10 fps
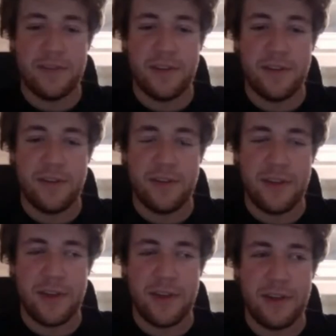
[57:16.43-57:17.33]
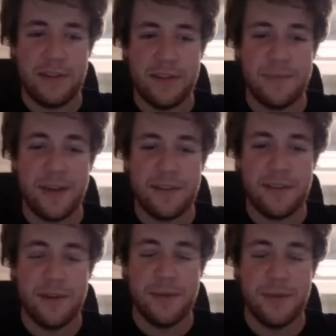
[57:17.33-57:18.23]
There's another thing. There's something
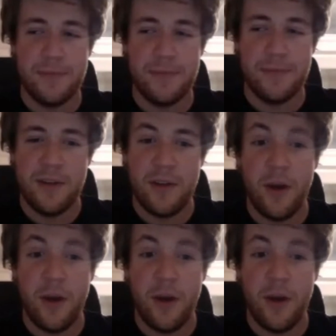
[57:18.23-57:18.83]
else. Nope.